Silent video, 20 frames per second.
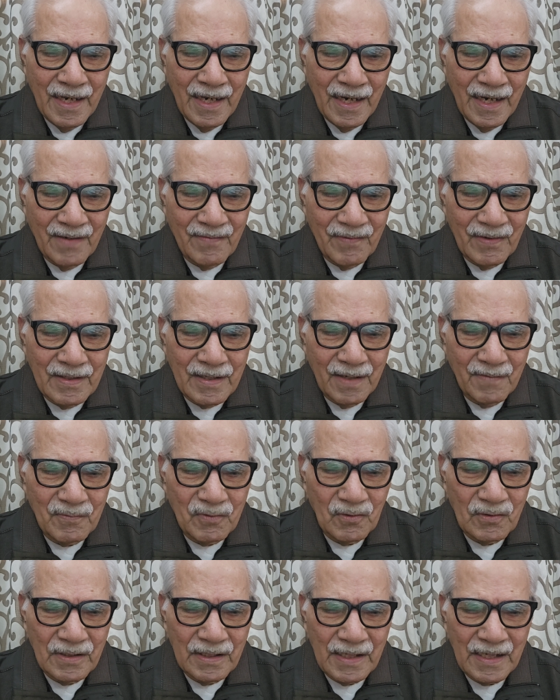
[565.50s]
And we come
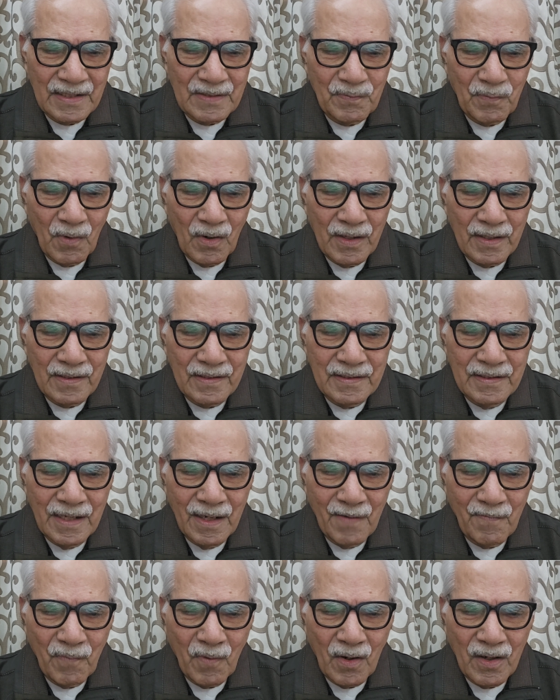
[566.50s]
to the next point, the
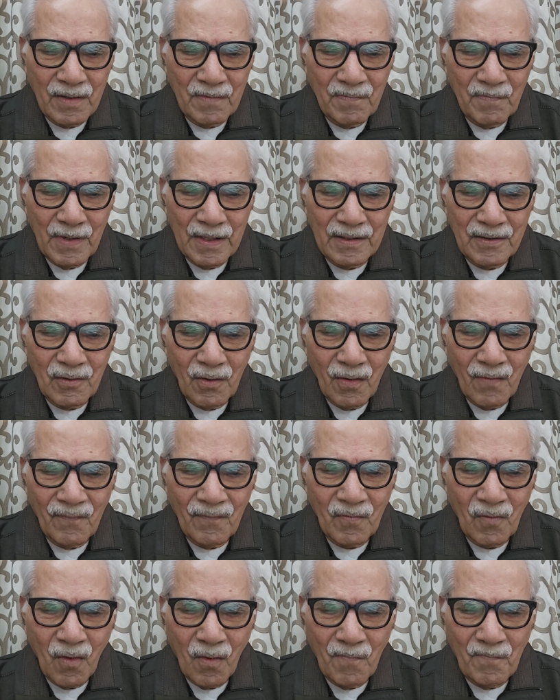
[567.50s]
appointment
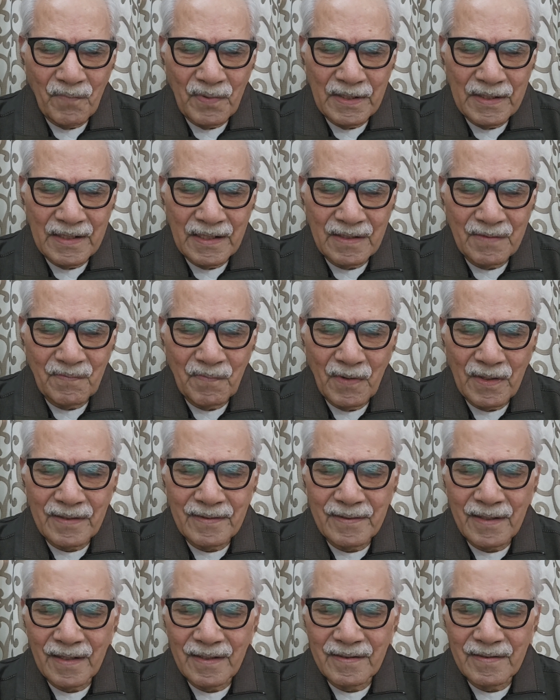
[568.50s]
of competent
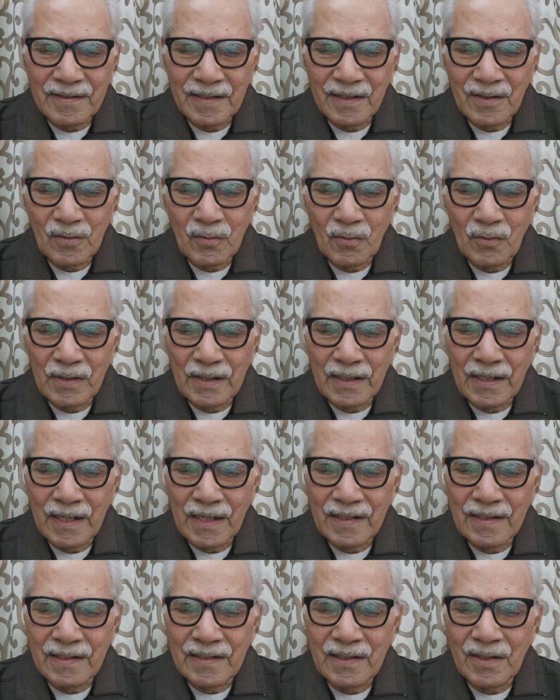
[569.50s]
persons including
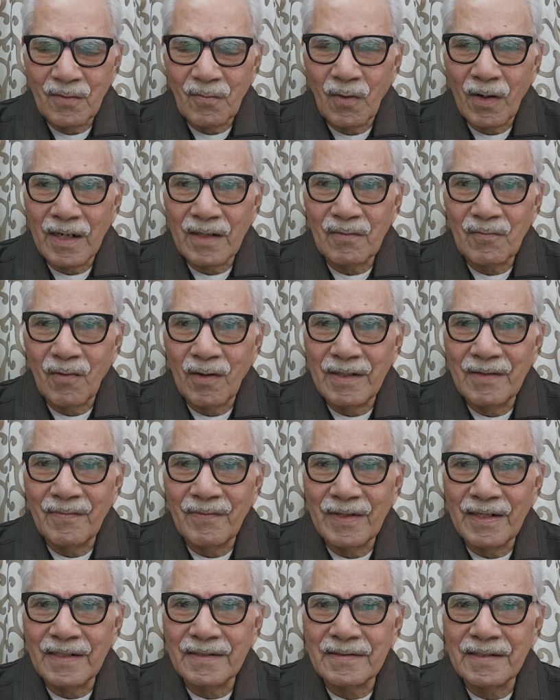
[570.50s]
any required
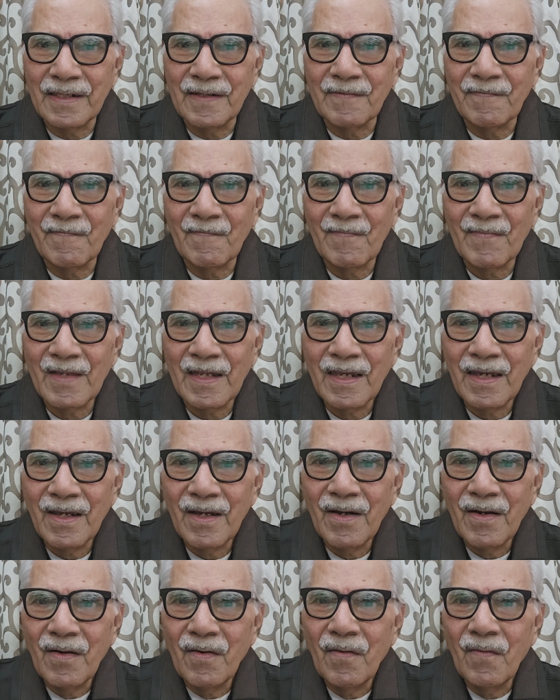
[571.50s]
qualification.
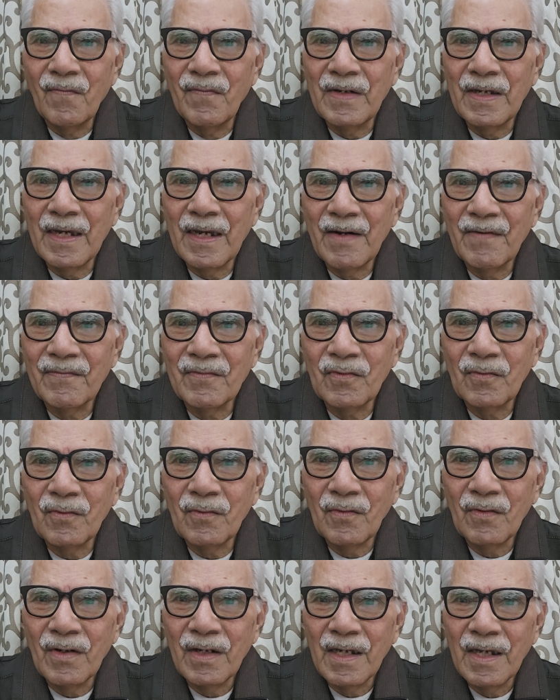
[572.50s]
We have
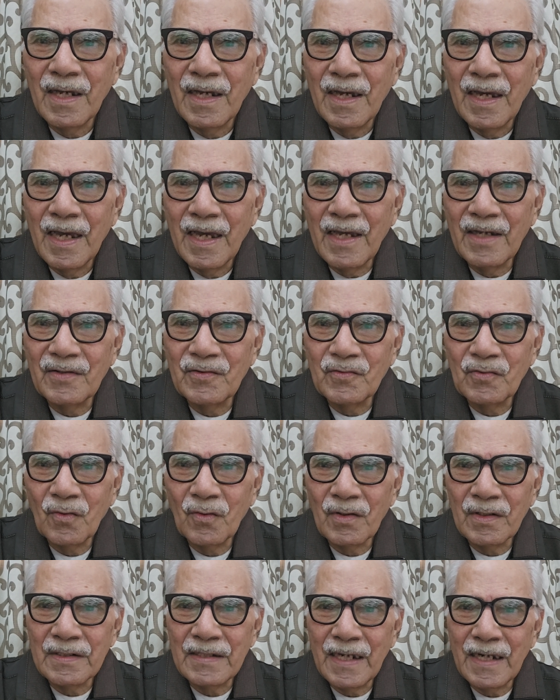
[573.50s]
to
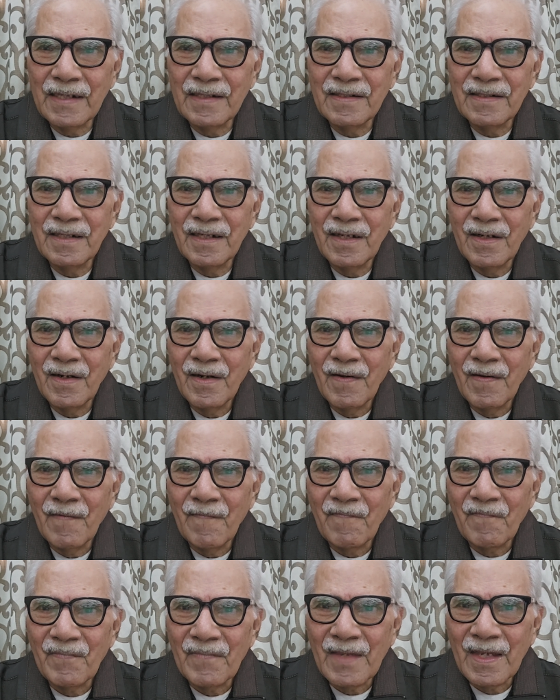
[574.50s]
ensure that
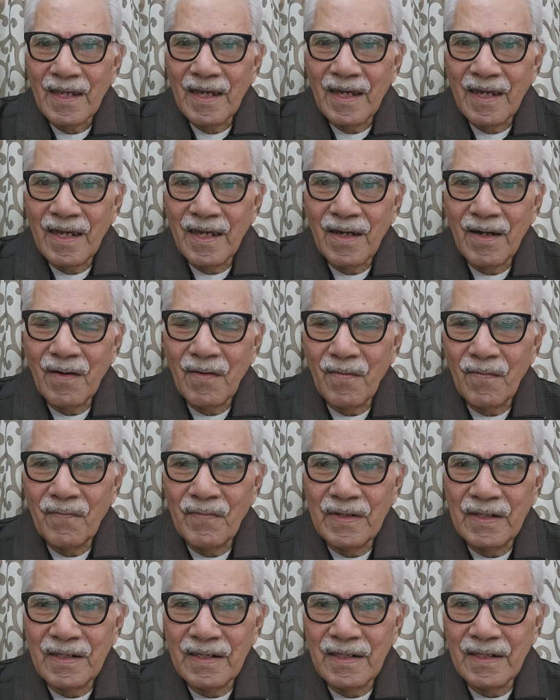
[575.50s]

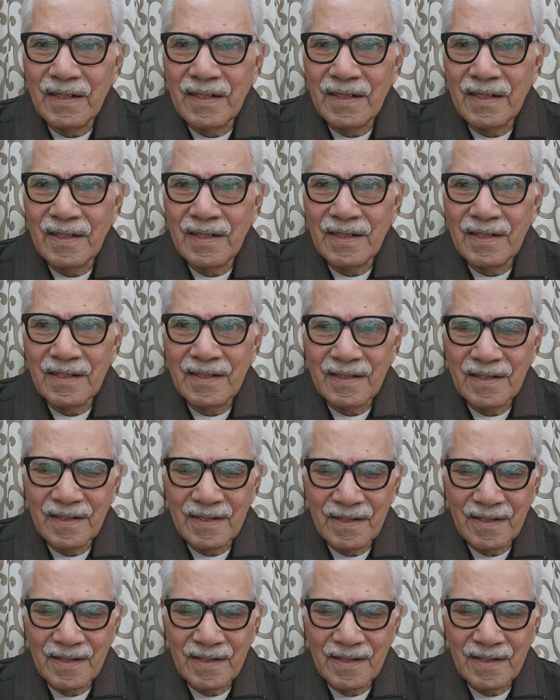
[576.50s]
we